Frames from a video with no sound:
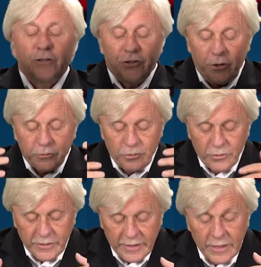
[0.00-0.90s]
She was
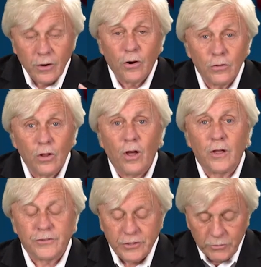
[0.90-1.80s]
looking at her
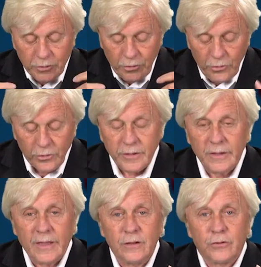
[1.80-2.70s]
loss. She was
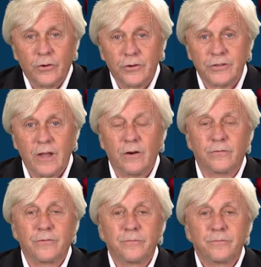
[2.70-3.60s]
looking into
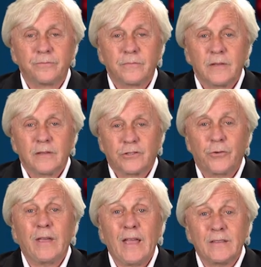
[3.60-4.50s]
herself.
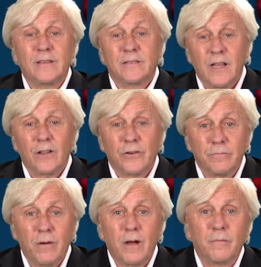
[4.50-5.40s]
So he had to tell her,
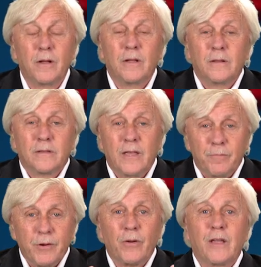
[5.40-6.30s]
"Mom,
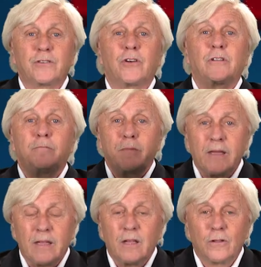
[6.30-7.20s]
keep your eyes on
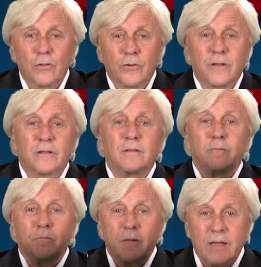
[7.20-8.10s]
me. Look at
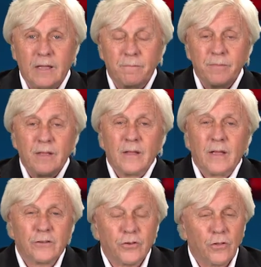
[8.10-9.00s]
me."
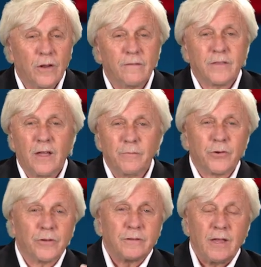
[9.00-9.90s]
And so a lot of
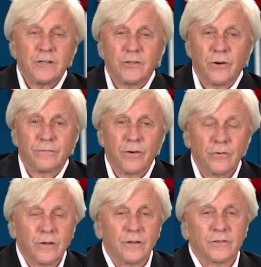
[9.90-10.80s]
times our attention, our
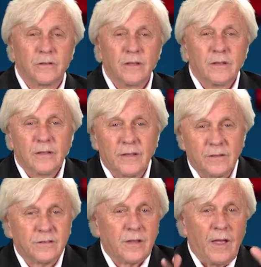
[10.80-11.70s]
focus
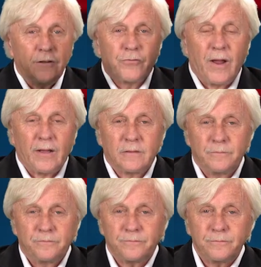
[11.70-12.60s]
gets sidetracked.